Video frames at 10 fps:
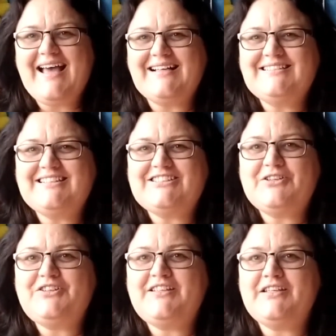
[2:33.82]
And
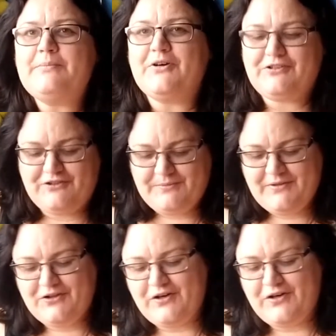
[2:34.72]
so she's in the
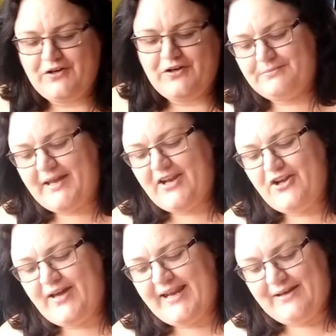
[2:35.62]
boxing, the horrible boxing, and
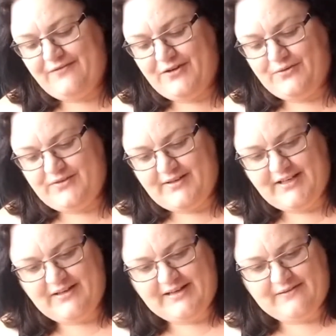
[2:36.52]
I know how that
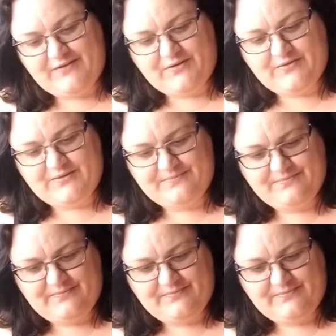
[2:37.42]
feels.